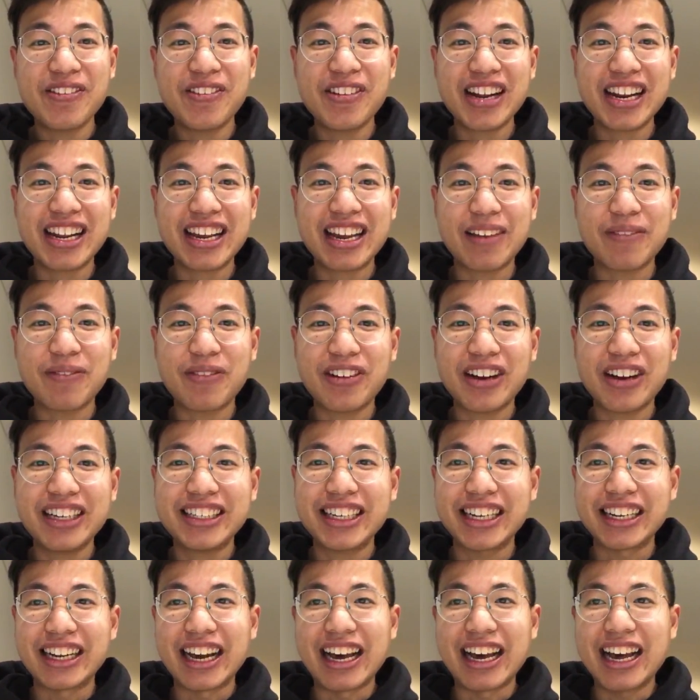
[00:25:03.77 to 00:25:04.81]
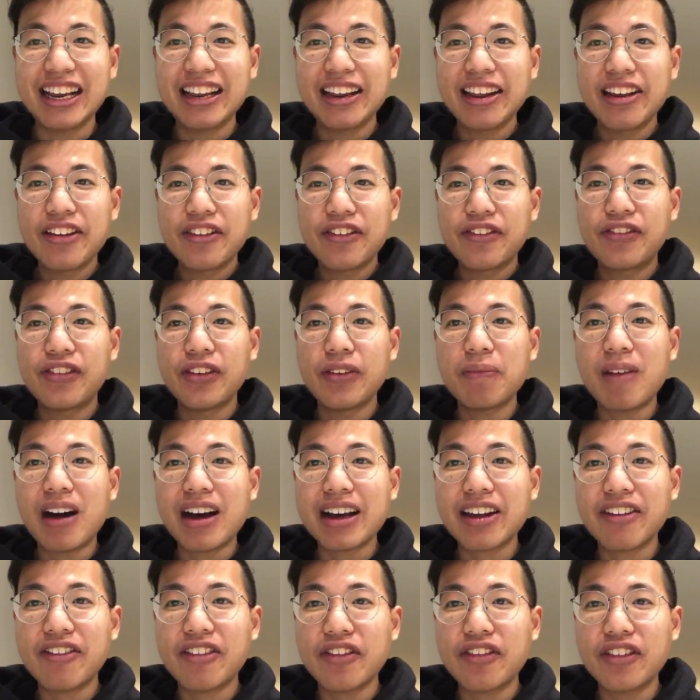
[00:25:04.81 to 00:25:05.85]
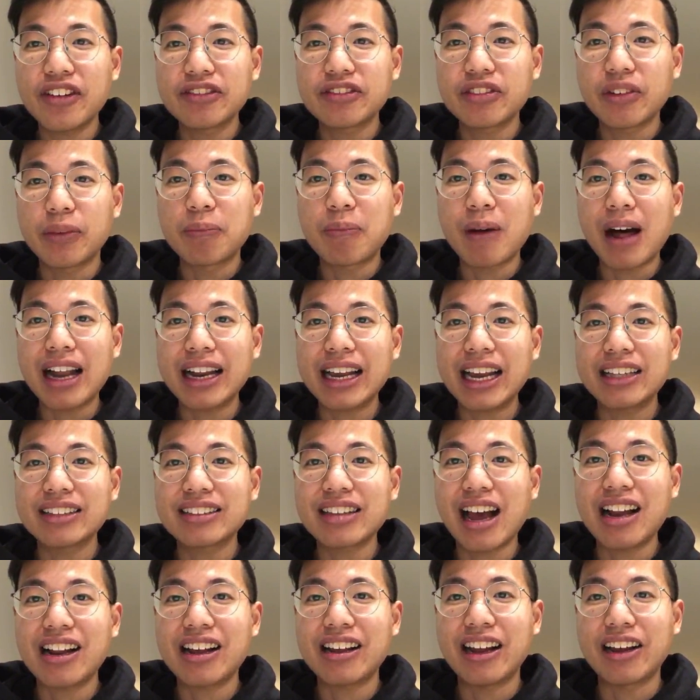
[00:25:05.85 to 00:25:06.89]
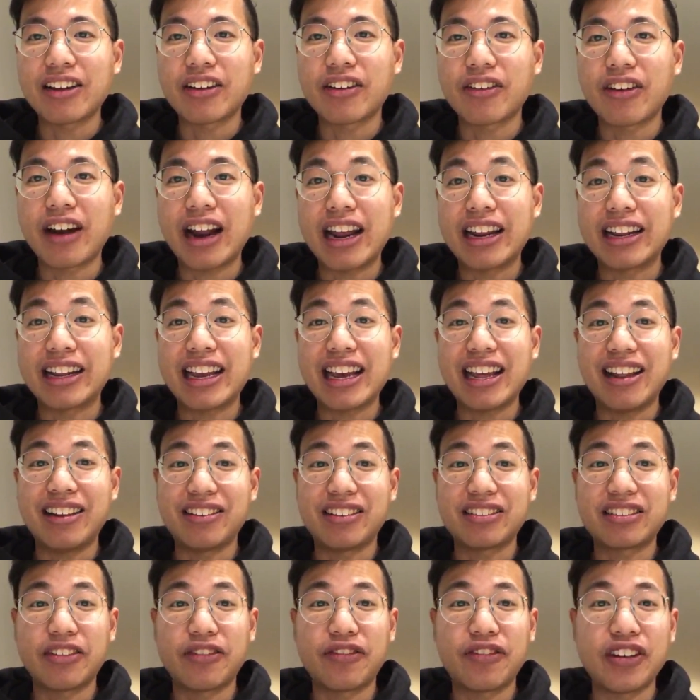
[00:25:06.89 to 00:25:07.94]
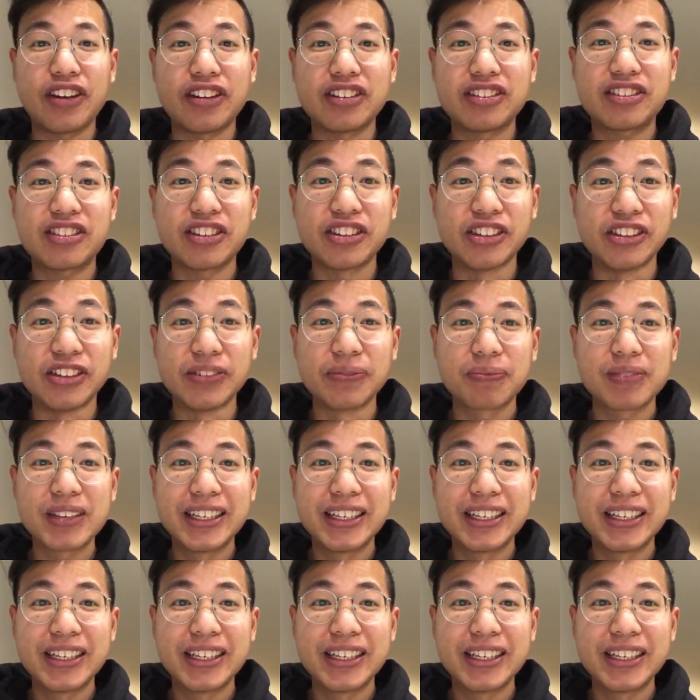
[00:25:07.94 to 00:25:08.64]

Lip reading: Really appreciate that. food market reviews for Bali and Thailand are great and get a lot of views too.